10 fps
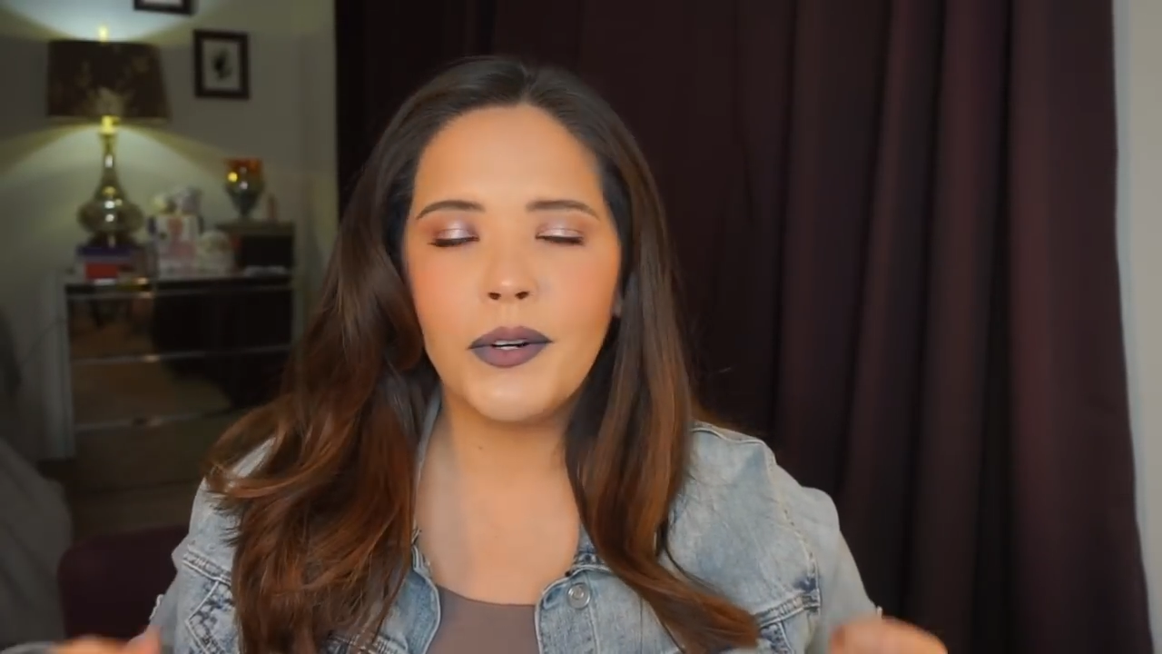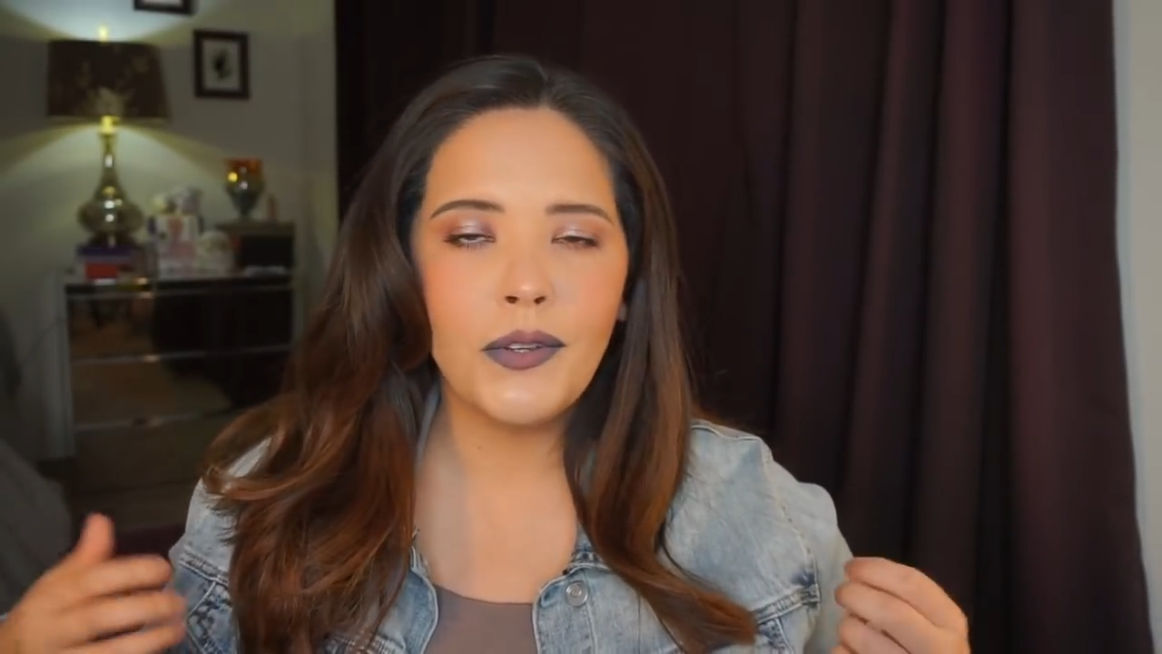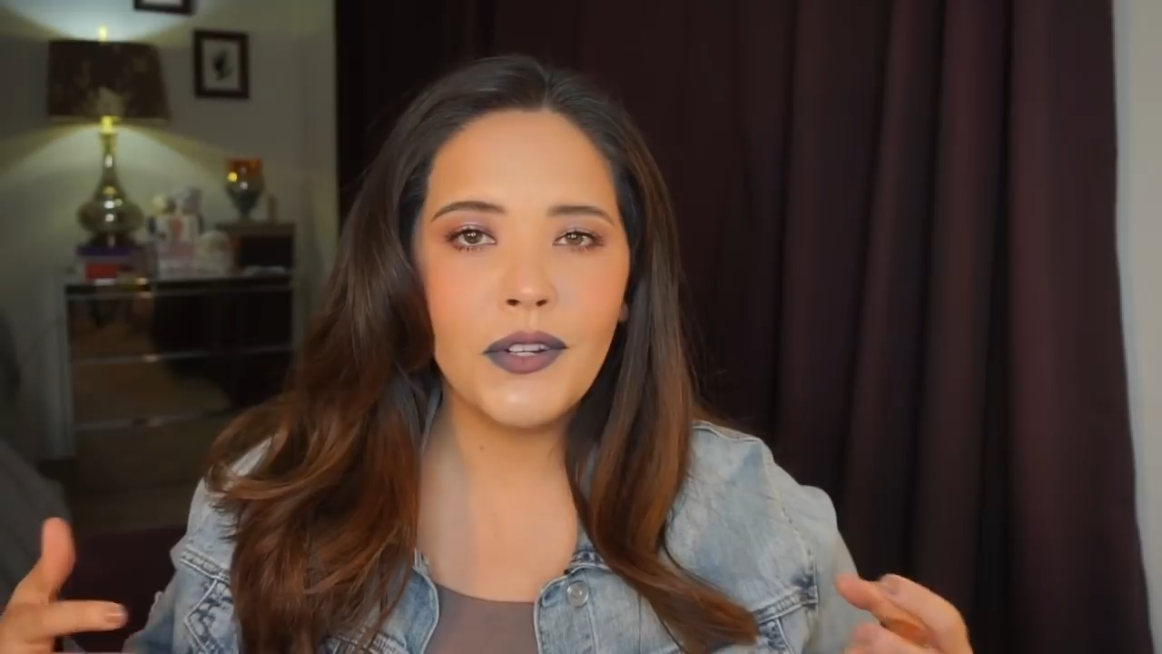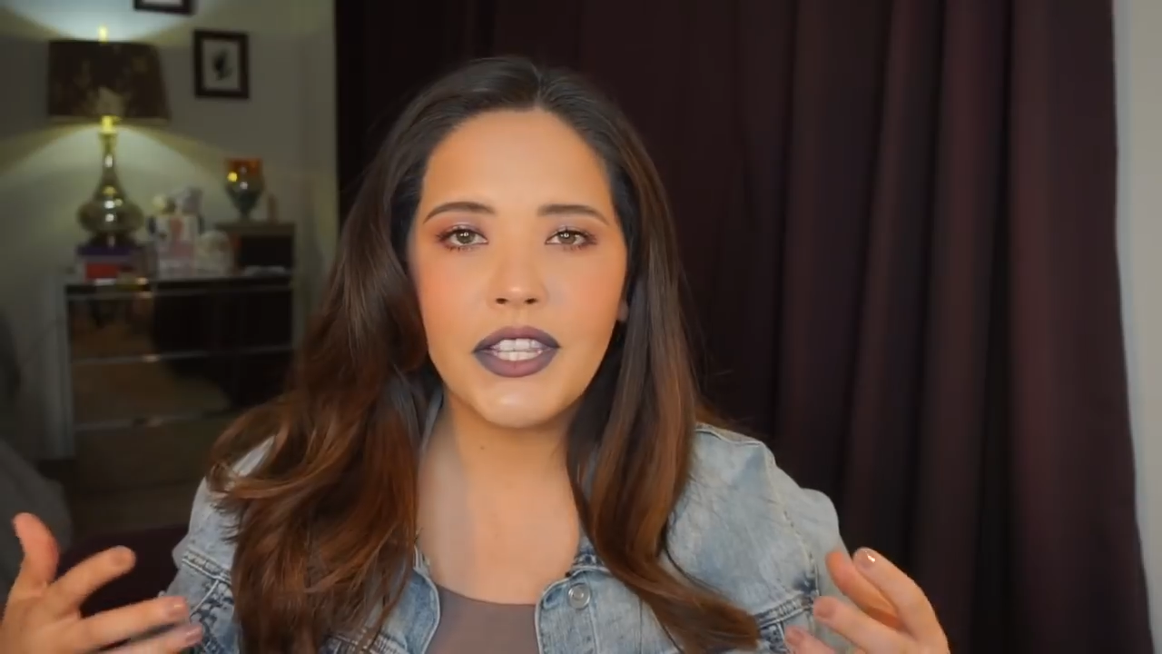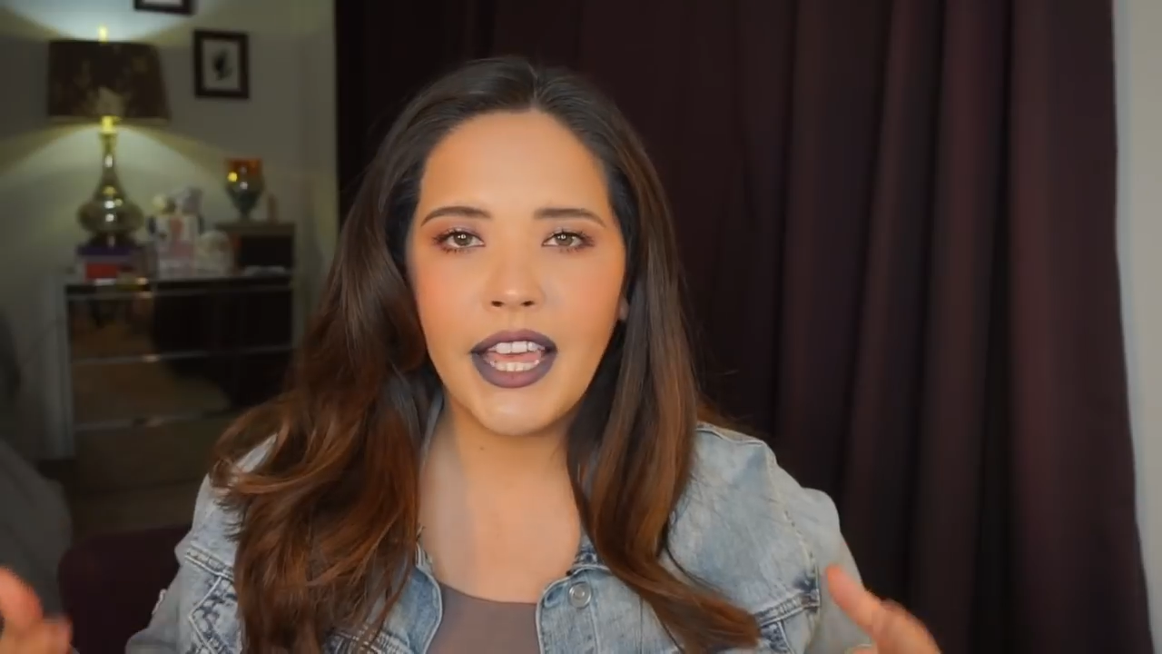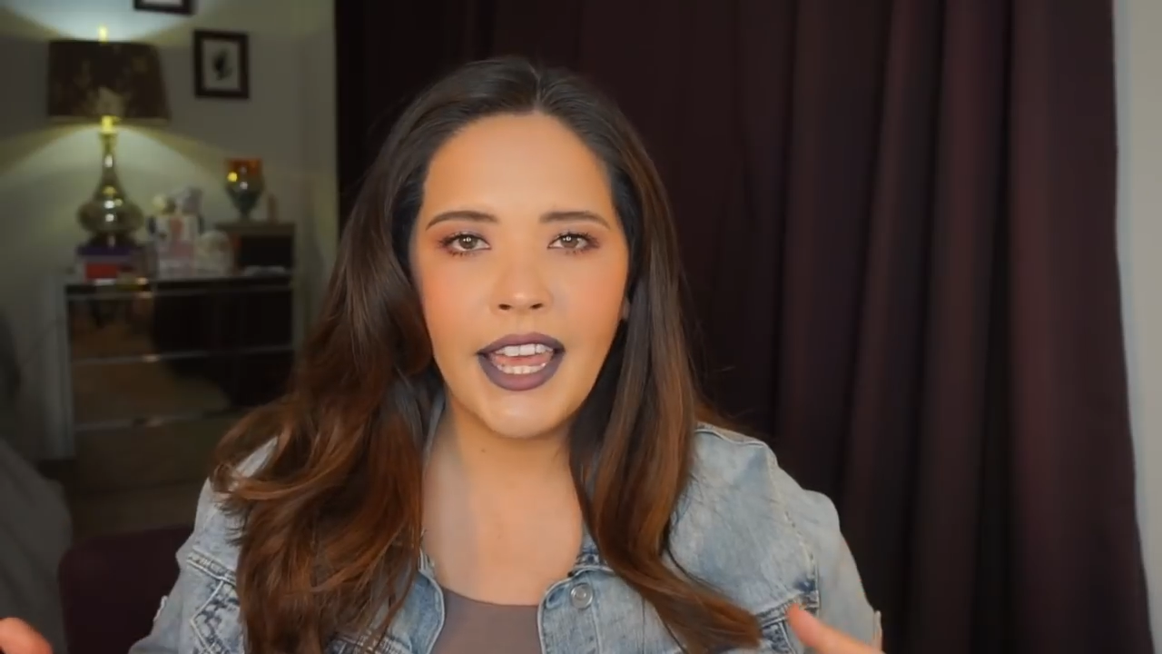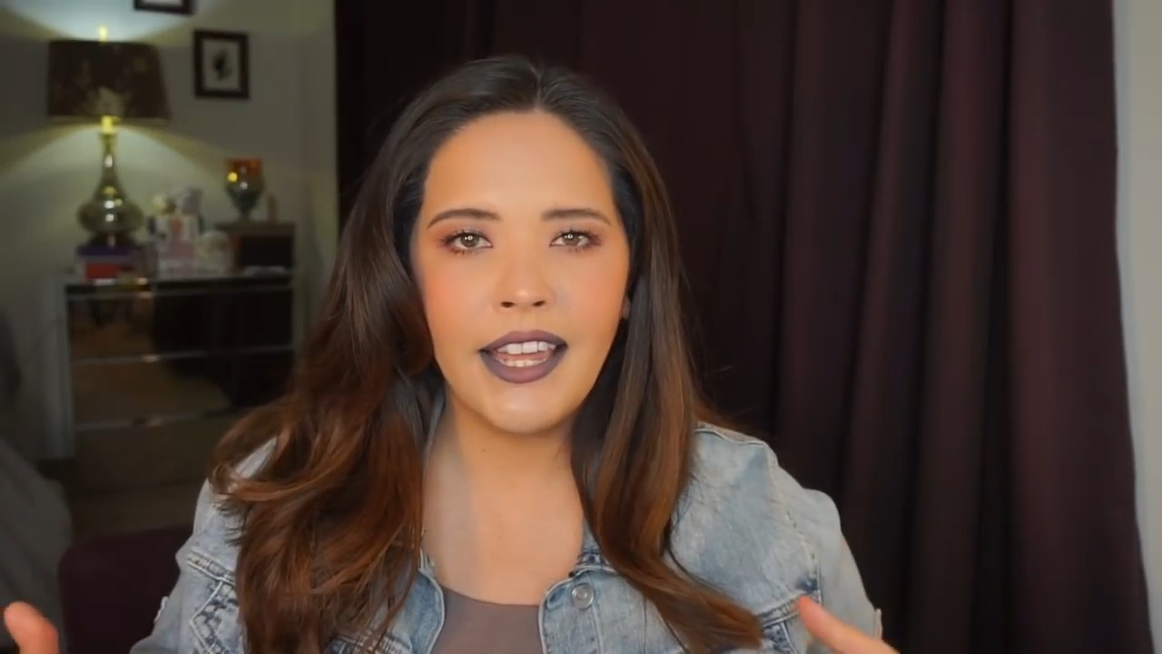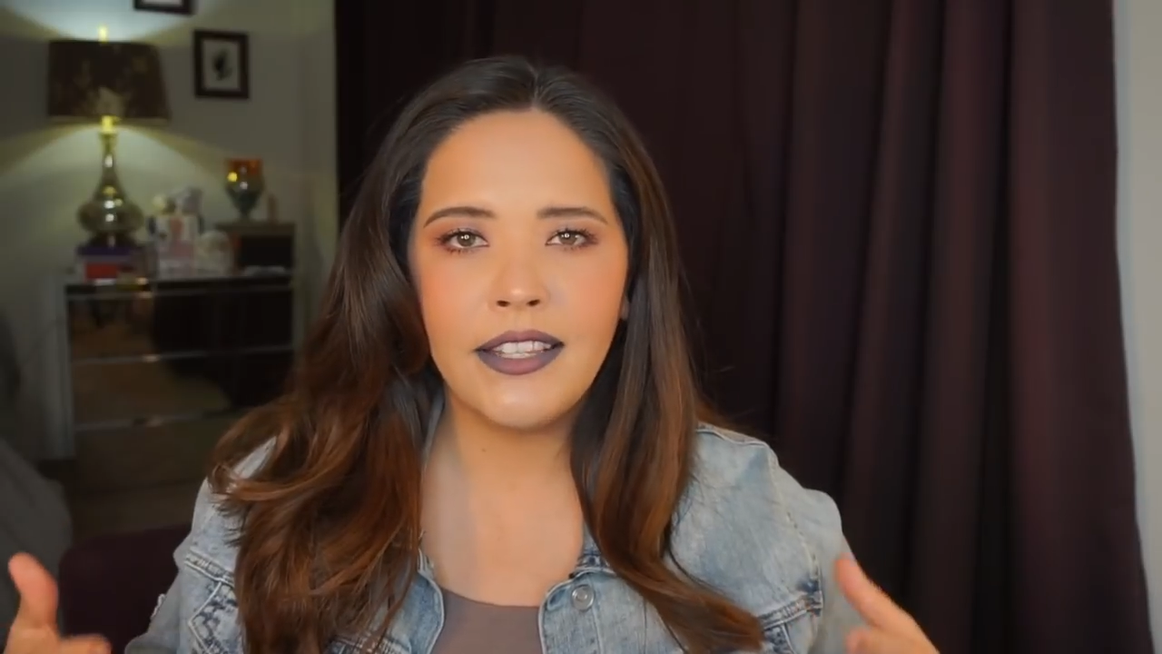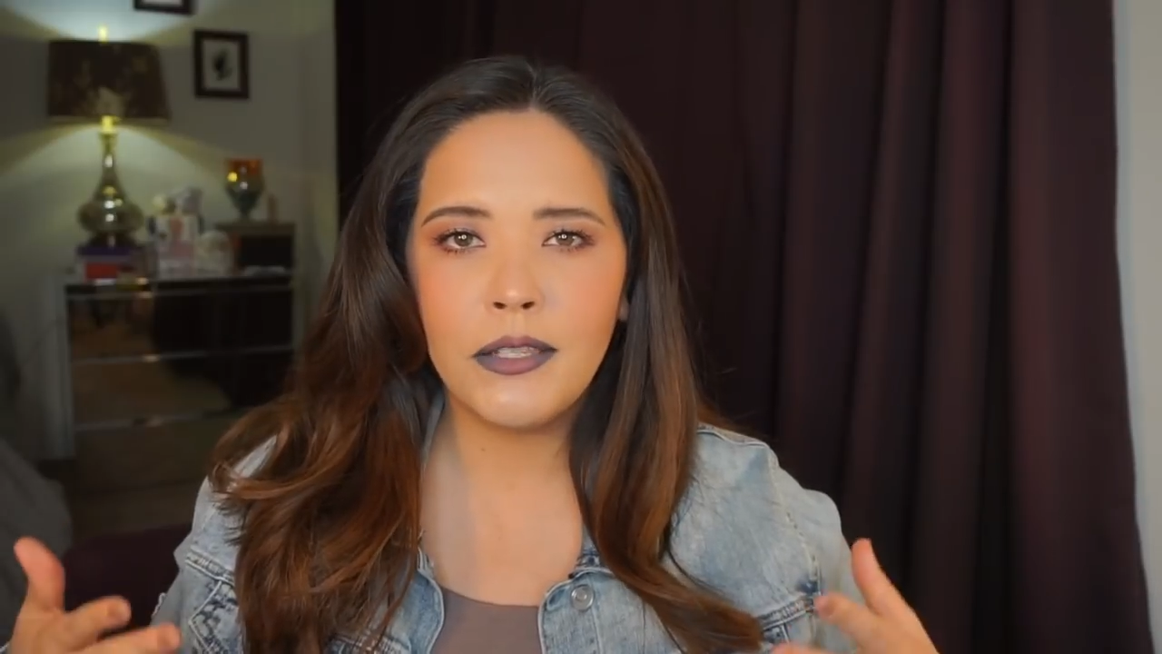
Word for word: or you just hate